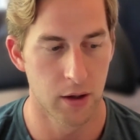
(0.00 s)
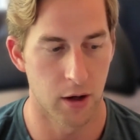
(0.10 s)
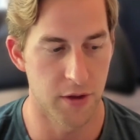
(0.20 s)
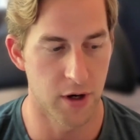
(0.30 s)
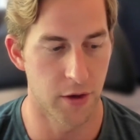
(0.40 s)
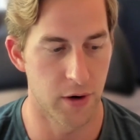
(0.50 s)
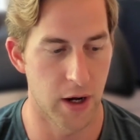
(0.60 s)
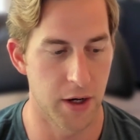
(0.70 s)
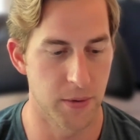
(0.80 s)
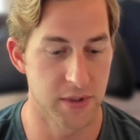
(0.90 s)
On the other
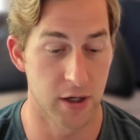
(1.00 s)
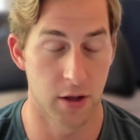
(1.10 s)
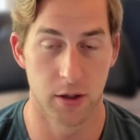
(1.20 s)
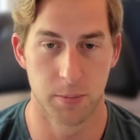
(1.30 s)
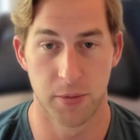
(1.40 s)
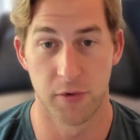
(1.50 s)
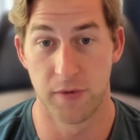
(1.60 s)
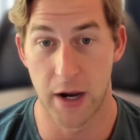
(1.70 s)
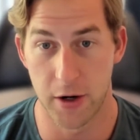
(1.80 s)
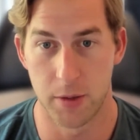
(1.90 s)
end, I would say on the
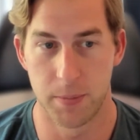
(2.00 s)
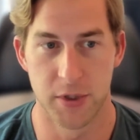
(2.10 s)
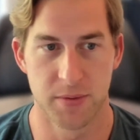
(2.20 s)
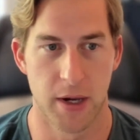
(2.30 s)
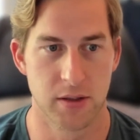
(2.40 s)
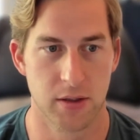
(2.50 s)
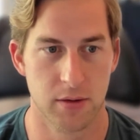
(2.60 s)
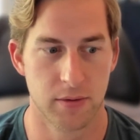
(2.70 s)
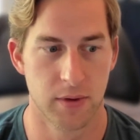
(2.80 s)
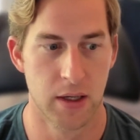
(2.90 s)
provider
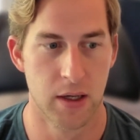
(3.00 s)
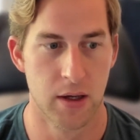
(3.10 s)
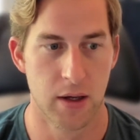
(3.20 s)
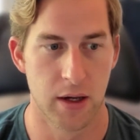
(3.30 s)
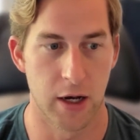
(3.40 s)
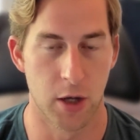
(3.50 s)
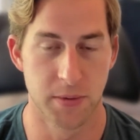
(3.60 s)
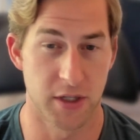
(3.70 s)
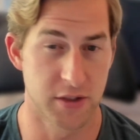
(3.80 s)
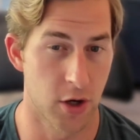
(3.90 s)
perspective, it
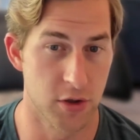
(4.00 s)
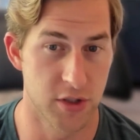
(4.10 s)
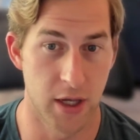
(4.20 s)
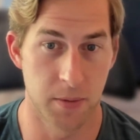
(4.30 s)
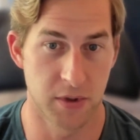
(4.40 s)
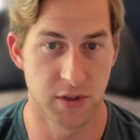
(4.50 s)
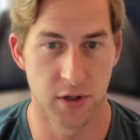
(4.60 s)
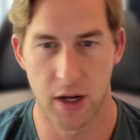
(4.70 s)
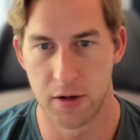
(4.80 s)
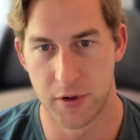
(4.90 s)
helps us coach them because
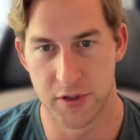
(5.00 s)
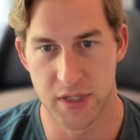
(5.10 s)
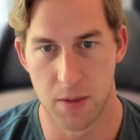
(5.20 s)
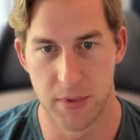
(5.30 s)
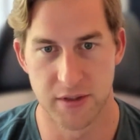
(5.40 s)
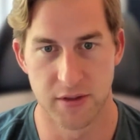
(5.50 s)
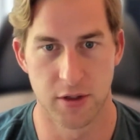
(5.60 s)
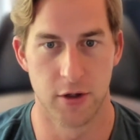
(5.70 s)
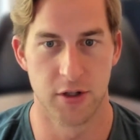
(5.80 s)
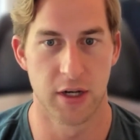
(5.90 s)
they're kind of first-time business
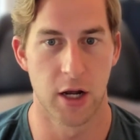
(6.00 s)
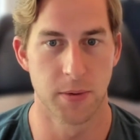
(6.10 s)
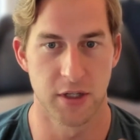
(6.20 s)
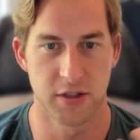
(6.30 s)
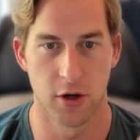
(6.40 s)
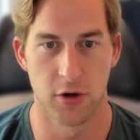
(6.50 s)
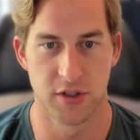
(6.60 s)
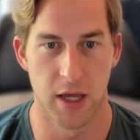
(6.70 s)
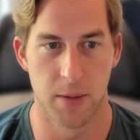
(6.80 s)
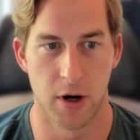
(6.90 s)
owners. It helps us
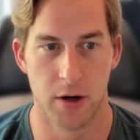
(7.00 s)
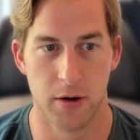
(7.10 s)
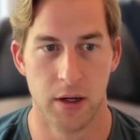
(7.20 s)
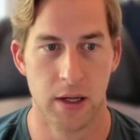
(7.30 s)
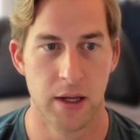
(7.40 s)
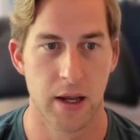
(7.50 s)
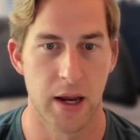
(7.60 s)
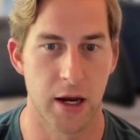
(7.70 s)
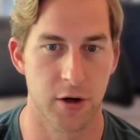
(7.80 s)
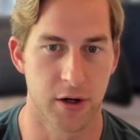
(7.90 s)
coach them on,
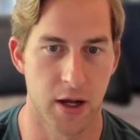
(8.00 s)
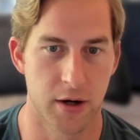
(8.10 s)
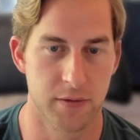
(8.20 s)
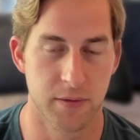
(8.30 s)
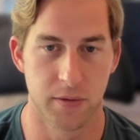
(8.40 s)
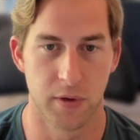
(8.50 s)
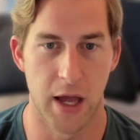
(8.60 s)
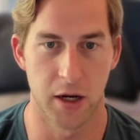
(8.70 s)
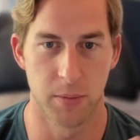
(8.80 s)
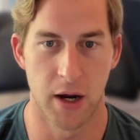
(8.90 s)
hey, you're kind of
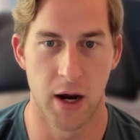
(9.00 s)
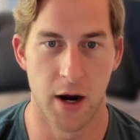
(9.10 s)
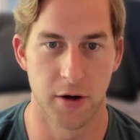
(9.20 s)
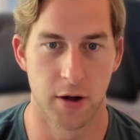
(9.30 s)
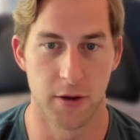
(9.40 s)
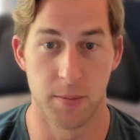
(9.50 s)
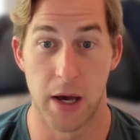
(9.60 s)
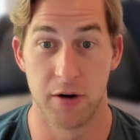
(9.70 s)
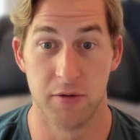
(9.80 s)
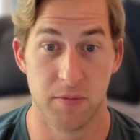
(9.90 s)
lagging behind on the
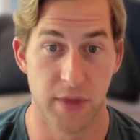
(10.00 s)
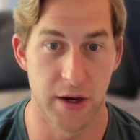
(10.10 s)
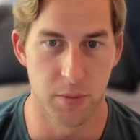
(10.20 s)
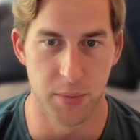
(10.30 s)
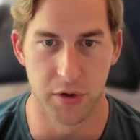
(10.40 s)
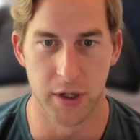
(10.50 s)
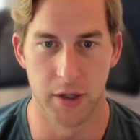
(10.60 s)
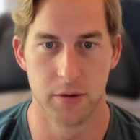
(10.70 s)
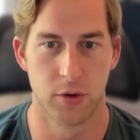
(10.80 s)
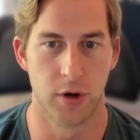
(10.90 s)
amount of that you're
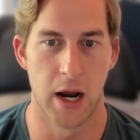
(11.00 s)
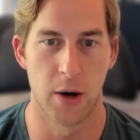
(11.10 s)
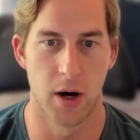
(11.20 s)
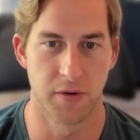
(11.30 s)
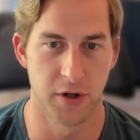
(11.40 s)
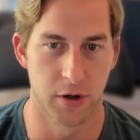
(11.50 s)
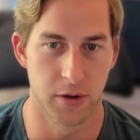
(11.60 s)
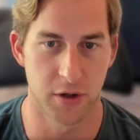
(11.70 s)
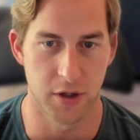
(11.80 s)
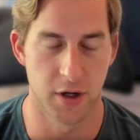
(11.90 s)
billing or how often you're
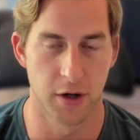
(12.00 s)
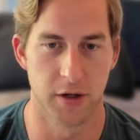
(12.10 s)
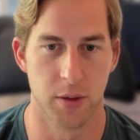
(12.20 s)
conducting